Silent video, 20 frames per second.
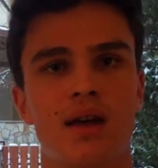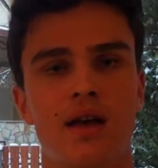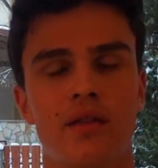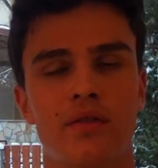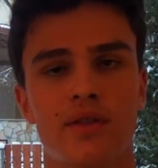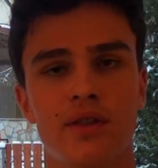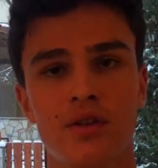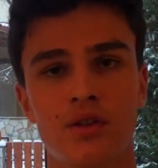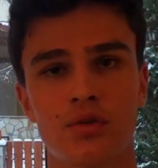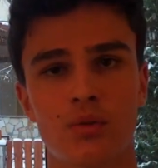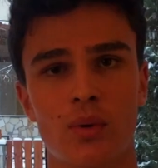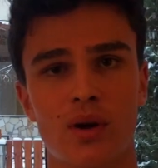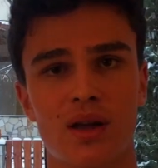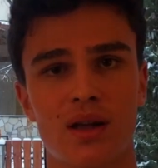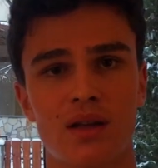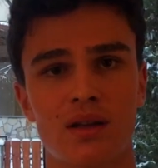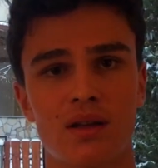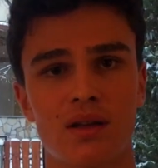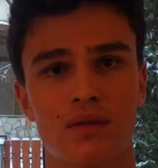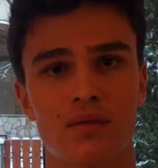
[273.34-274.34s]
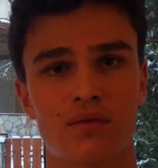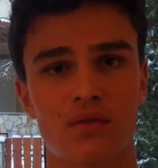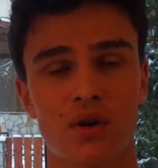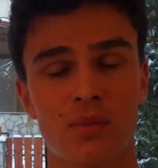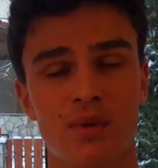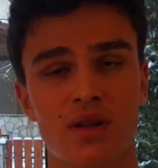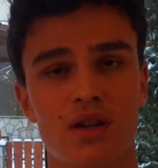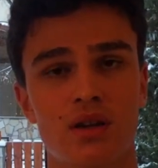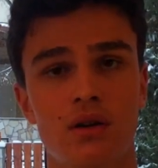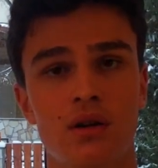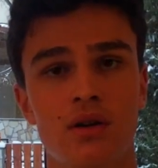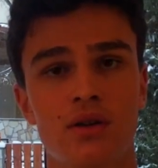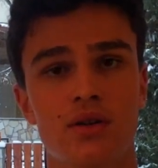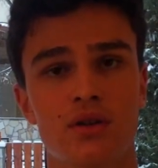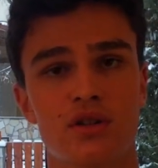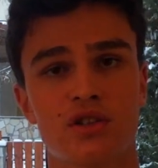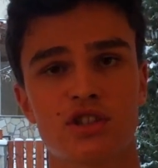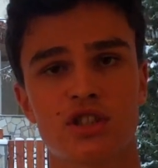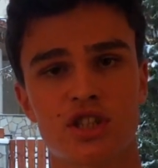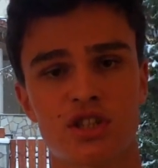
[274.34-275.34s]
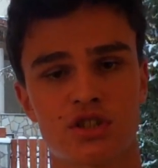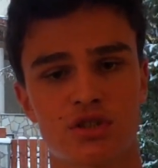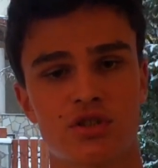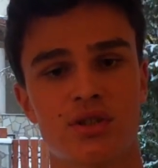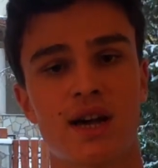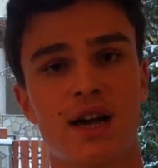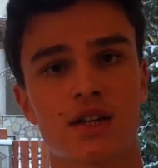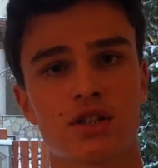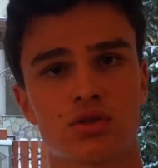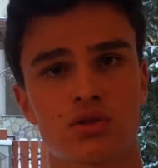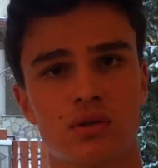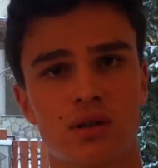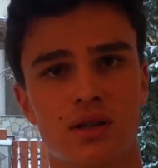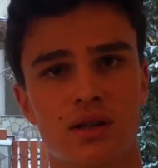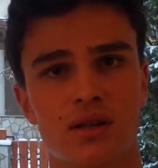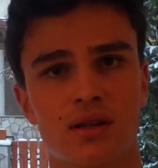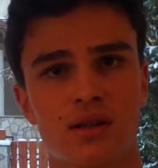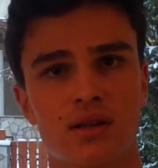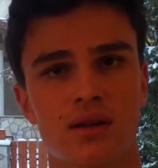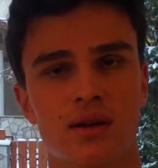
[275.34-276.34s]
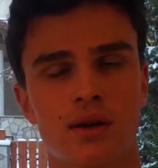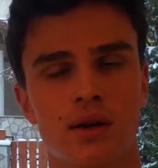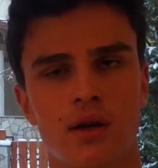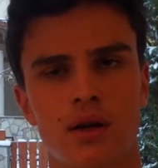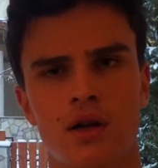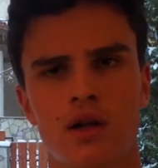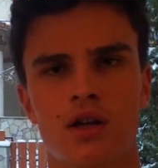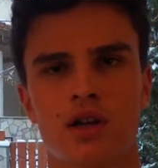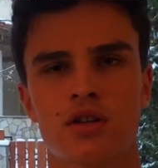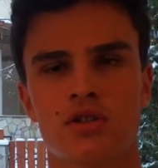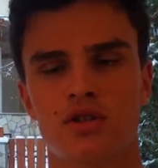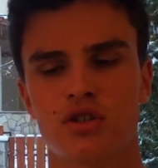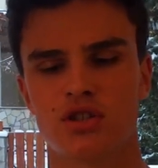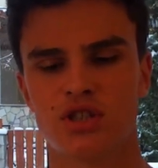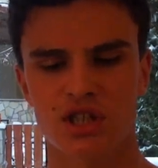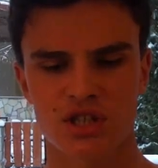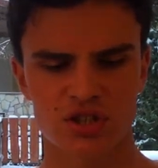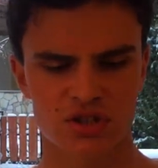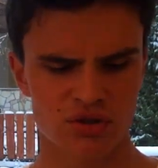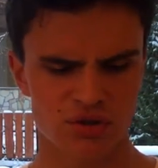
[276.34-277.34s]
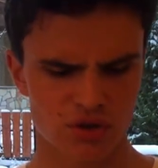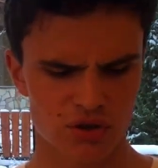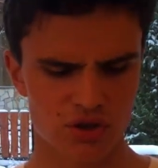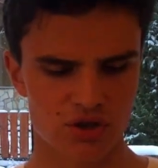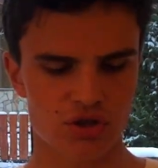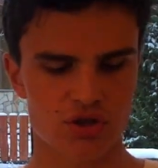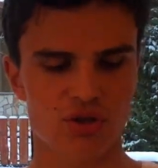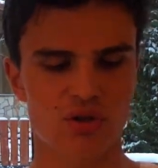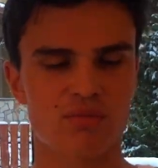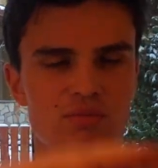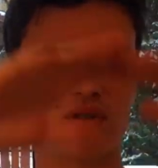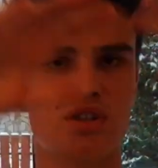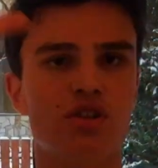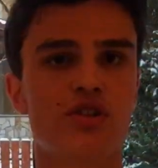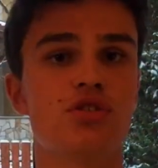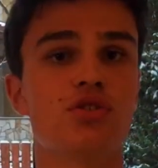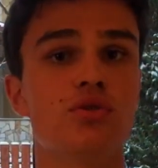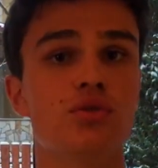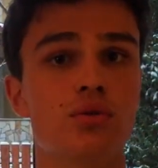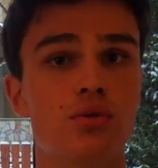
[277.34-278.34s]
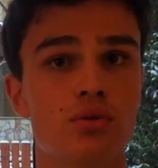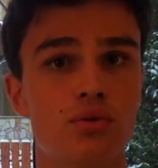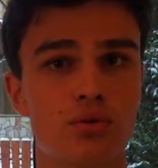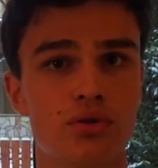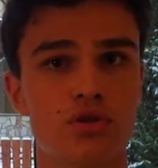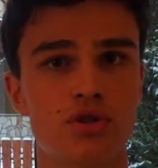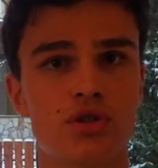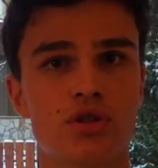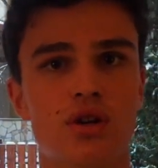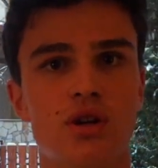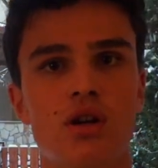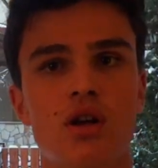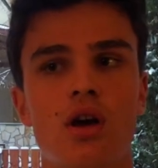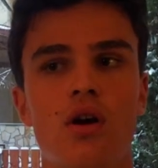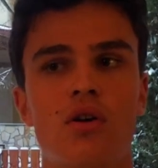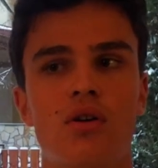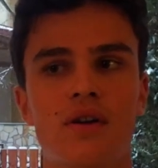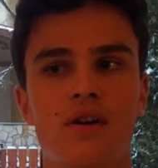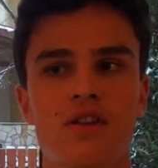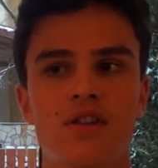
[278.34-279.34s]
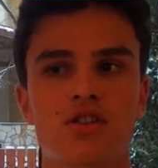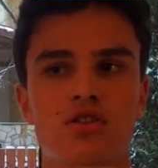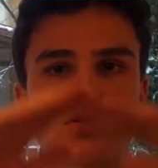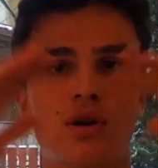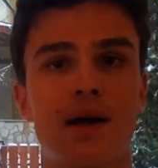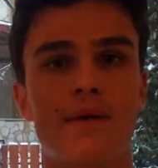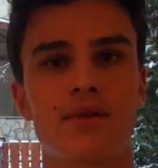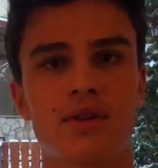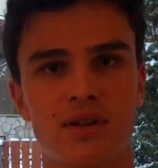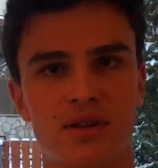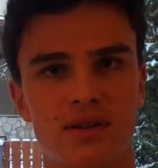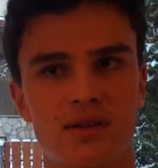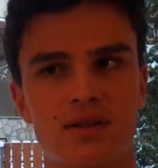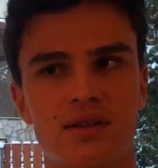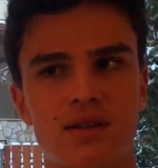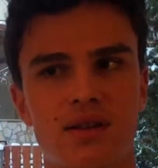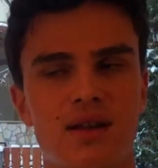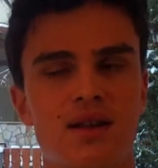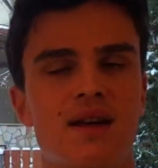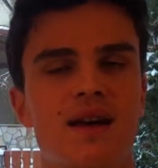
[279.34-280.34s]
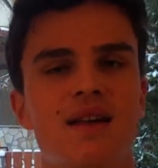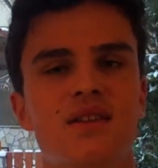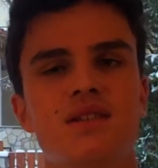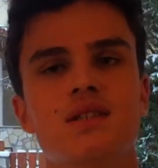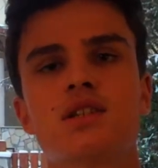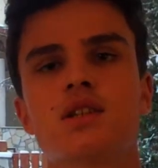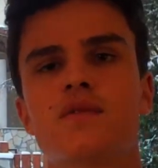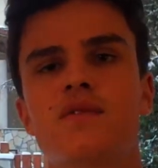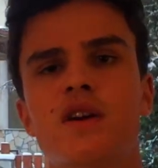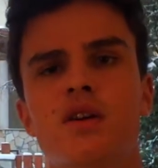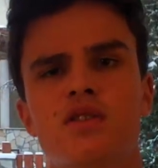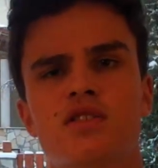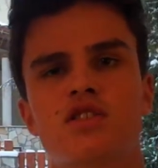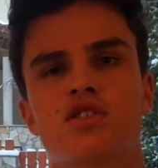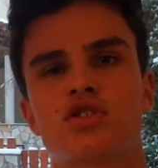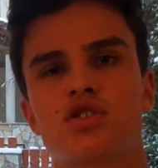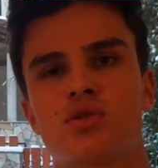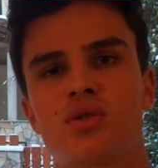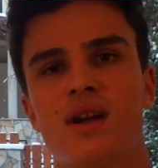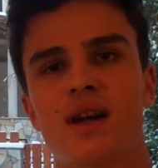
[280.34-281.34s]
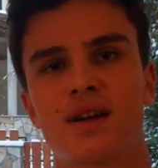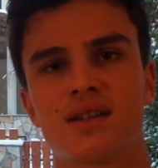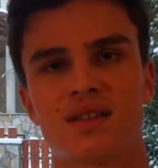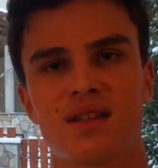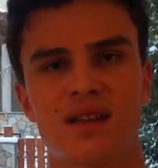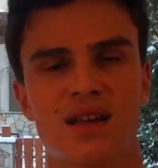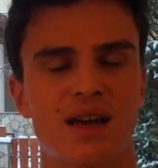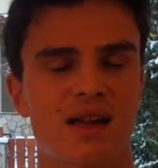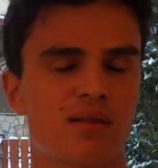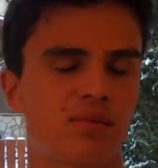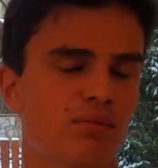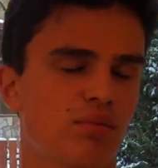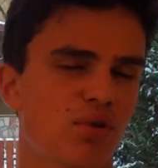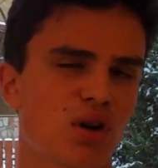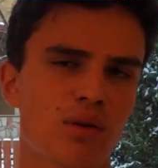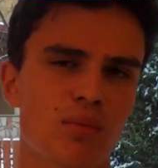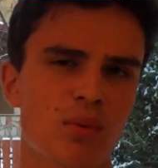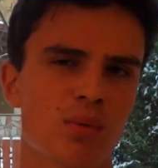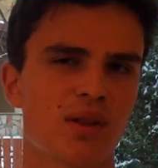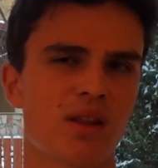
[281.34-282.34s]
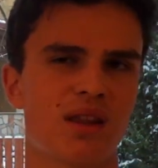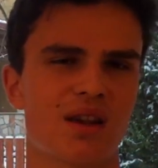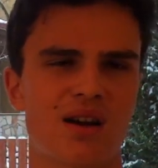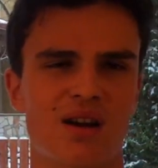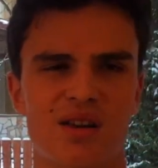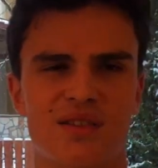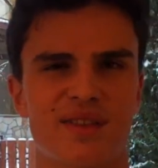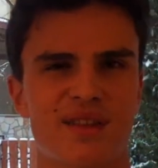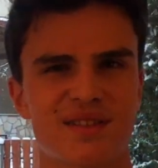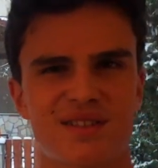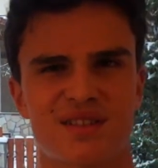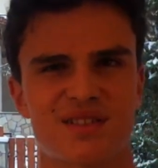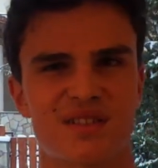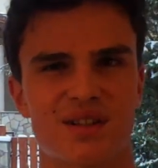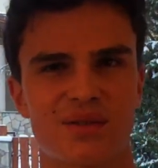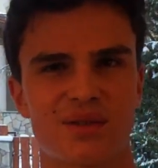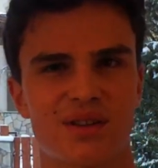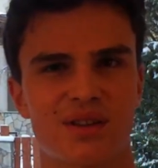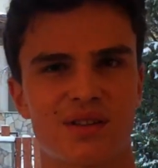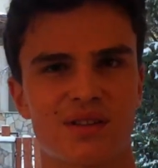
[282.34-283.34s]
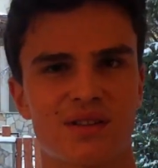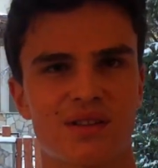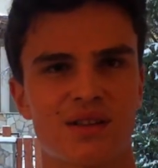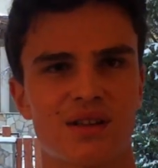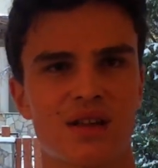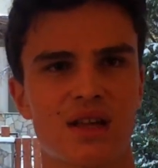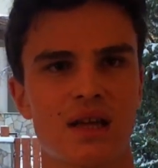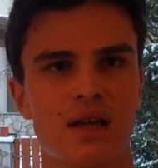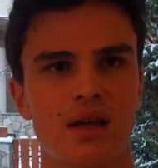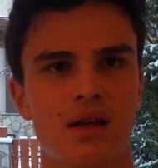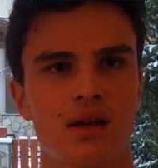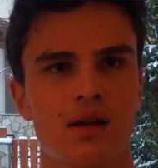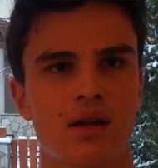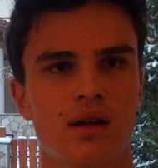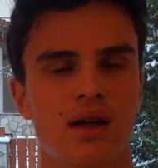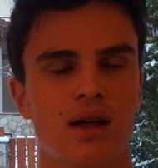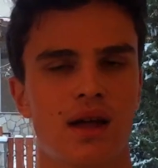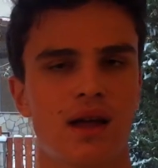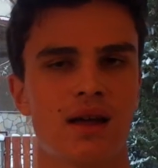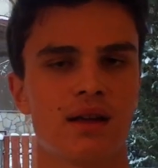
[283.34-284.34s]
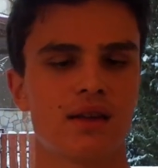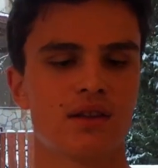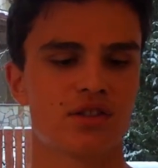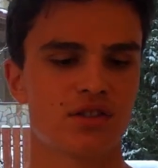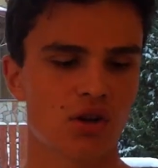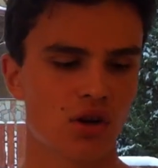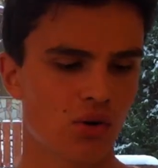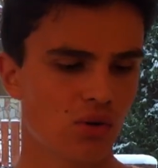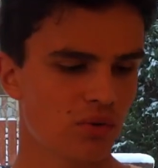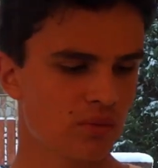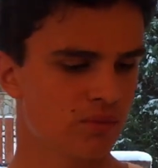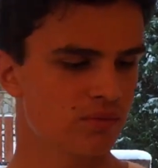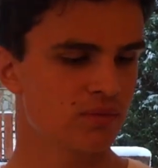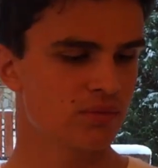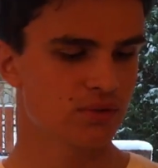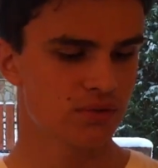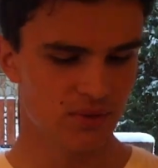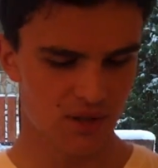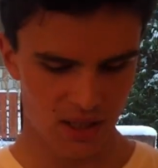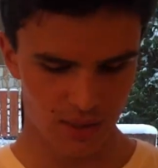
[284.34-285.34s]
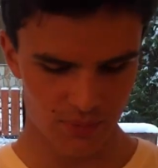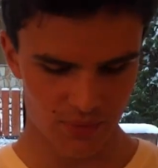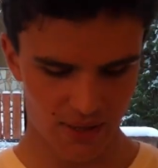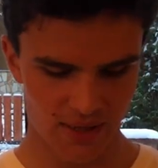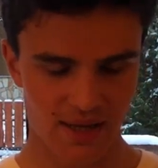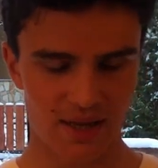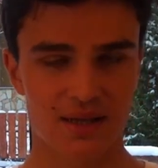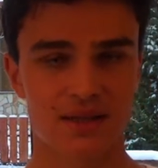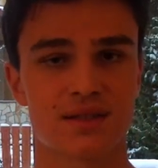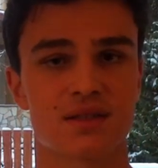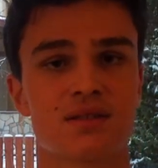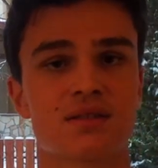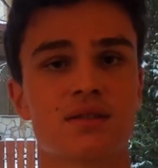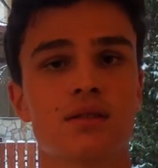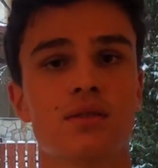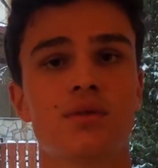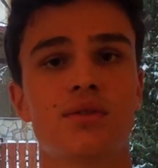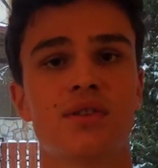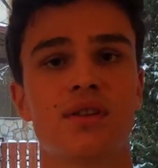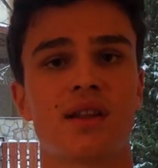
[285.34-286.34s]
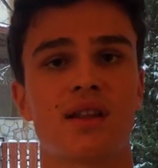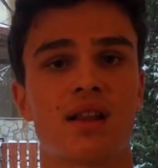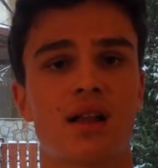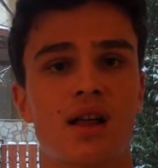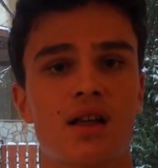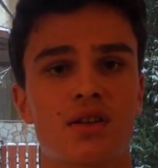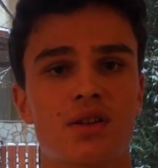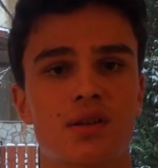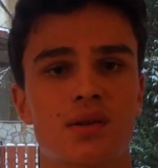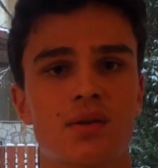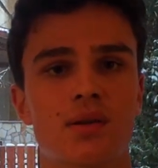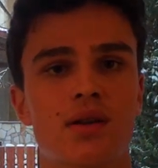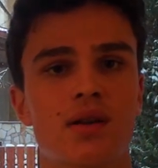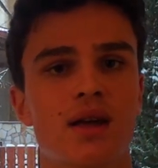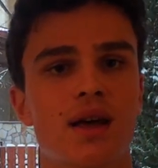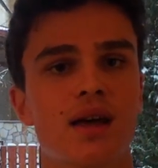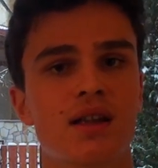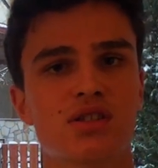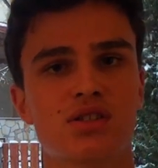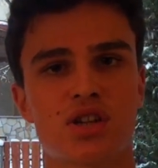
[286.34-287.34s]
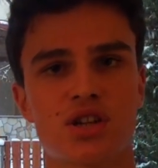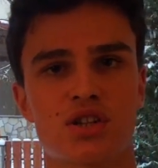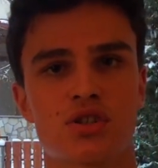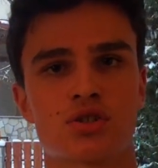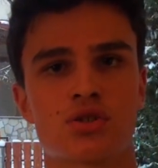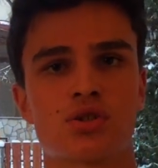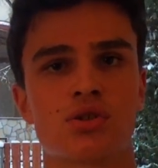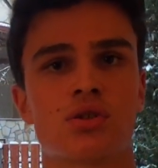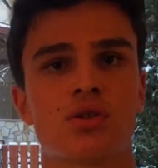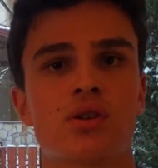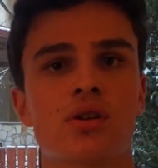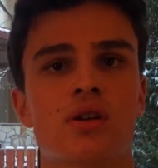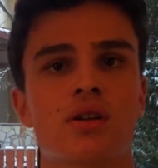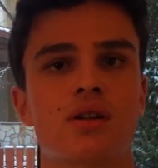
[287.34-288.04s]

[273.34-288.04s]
And this way, from here, you can gesture naturally. Your gestures shouldn't be huge or extravagant, as these are very distracting and probably unnecessary. So, keep your hands loosely clasped and gesture